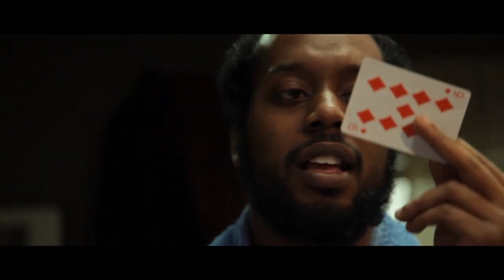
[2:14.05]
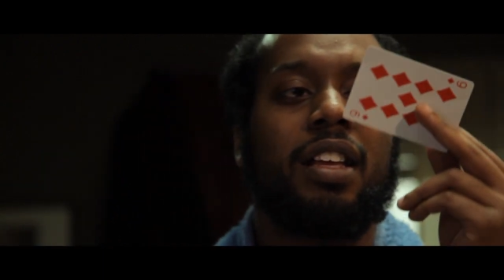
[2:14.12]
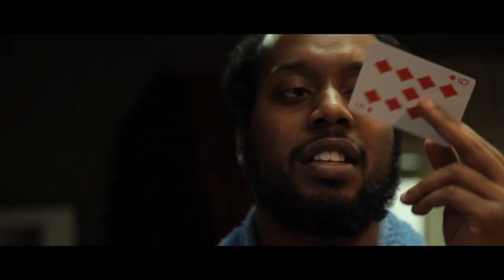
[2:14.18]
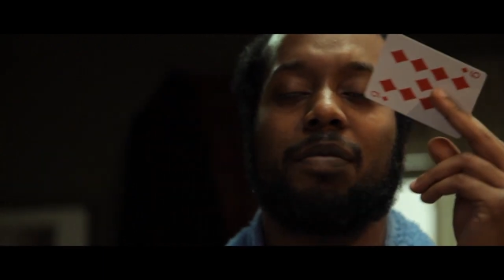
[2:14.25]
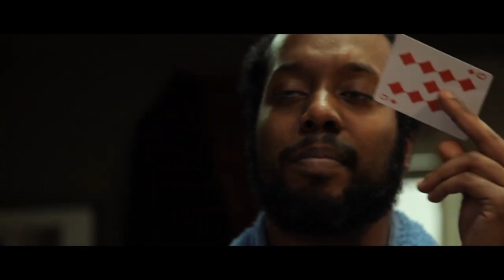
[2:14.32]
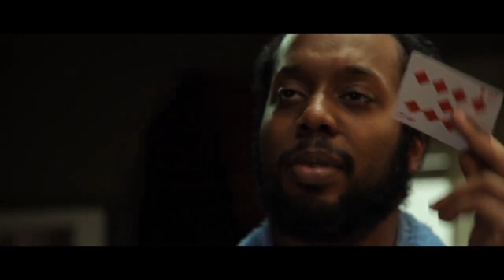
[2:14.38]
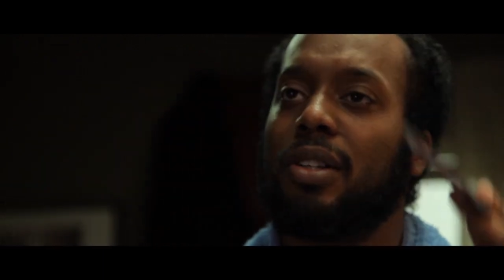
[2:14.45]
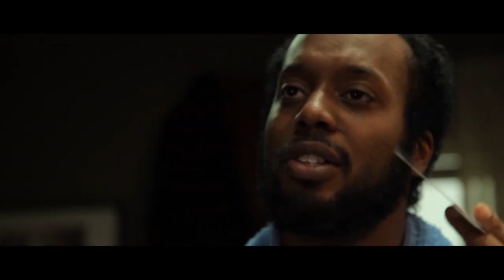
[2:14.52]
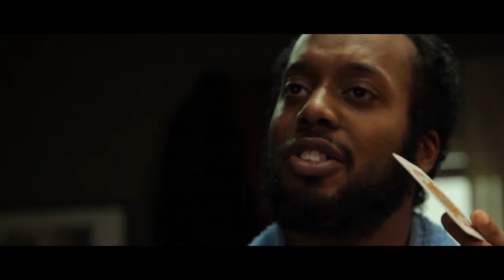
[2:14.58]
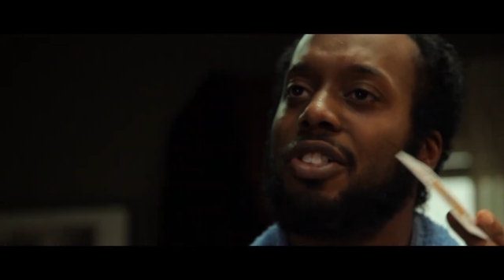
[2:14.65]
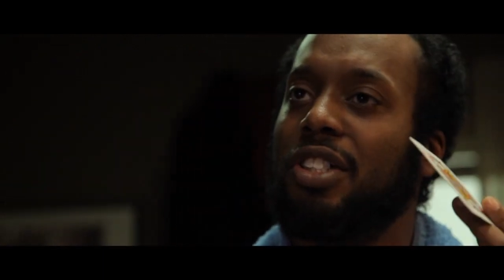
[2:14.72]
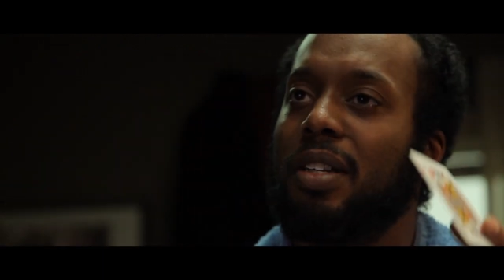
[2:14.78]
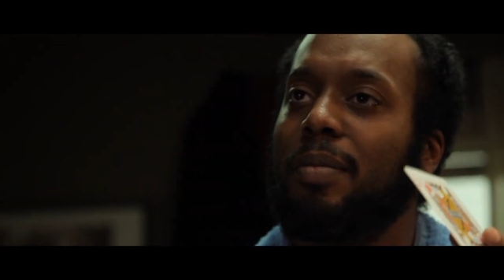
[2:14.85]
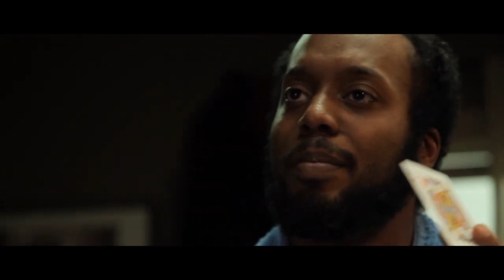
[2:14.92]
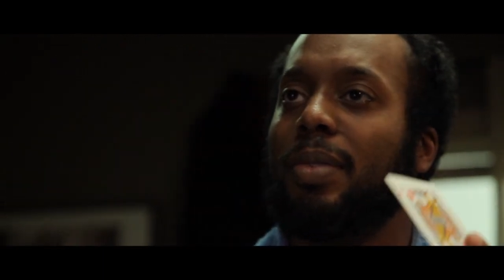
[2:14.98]
is
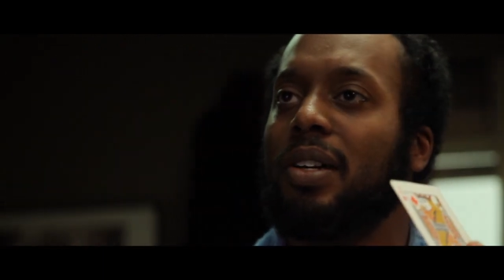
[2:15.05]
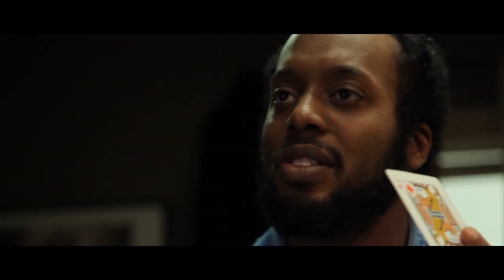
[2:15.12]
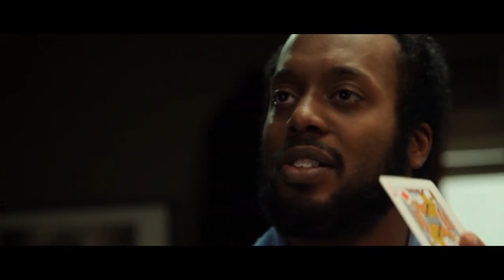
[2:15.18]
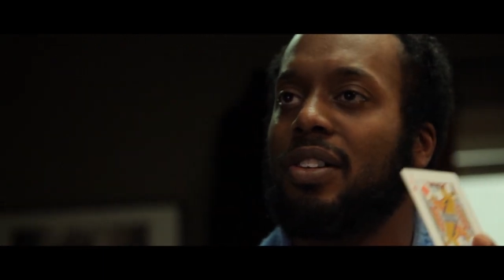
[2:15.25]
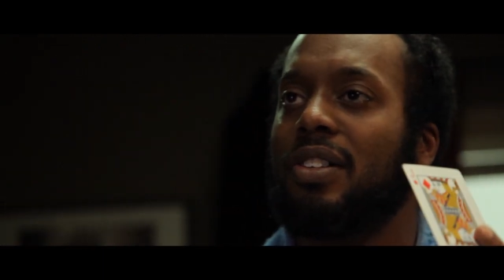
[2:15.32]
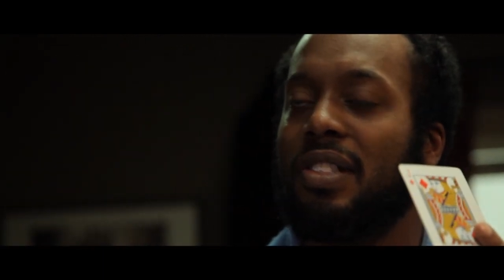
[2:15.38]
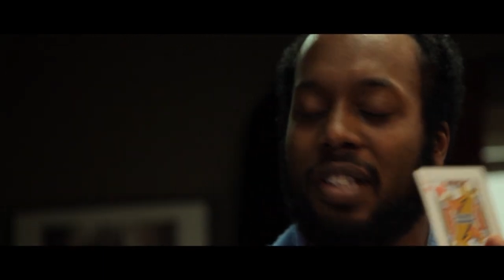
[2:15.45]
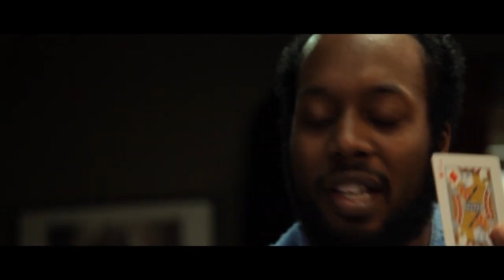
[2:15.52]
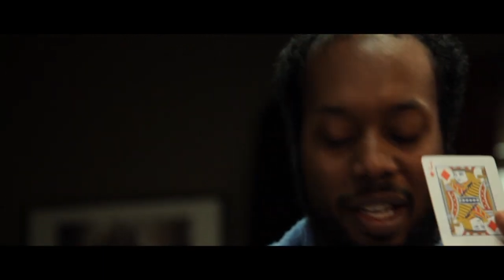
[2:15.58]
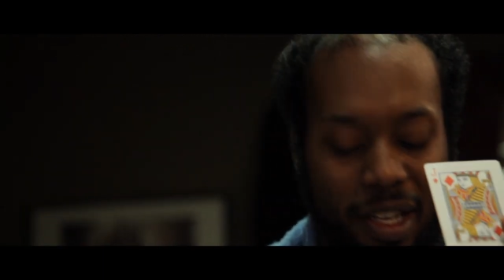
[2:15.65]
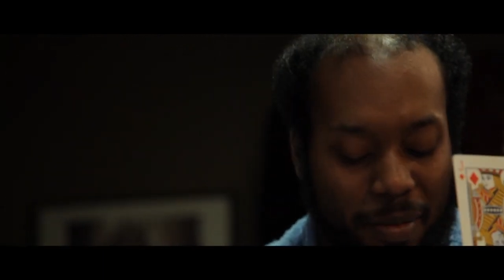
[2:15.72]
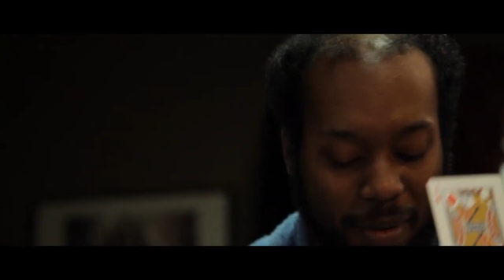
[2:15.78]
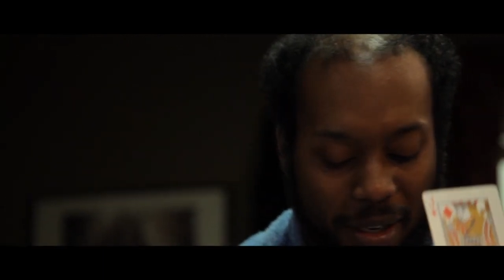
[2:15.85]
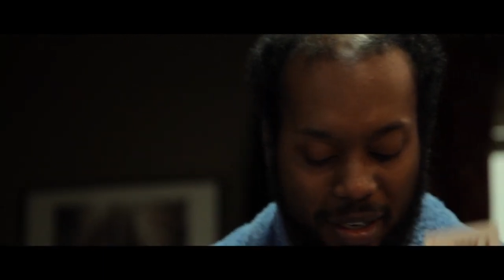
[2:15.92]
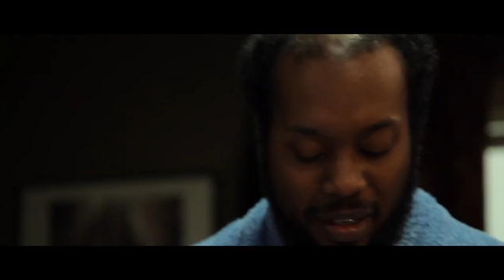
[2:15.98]
bullshit built on
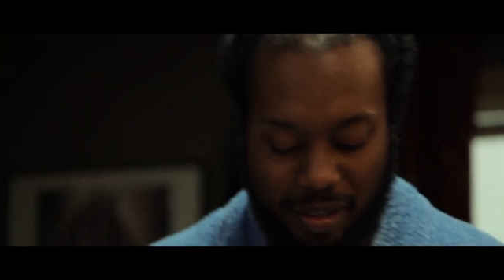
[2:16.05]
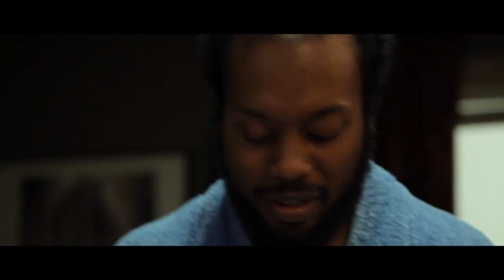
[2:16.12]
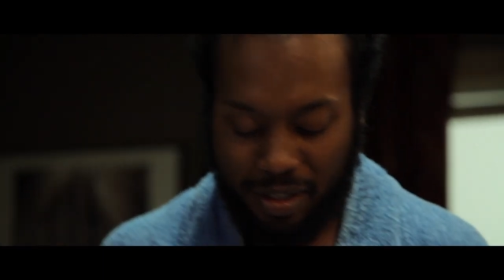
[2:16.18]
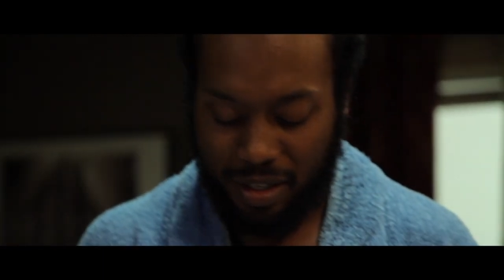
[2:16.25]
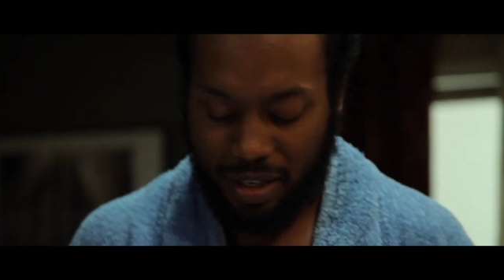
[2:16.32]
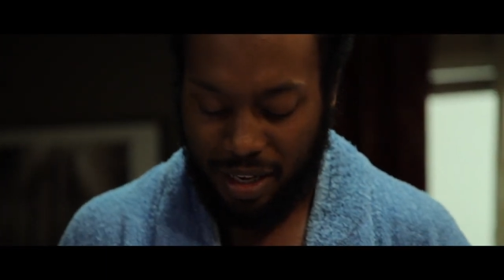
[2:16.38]
sand, man.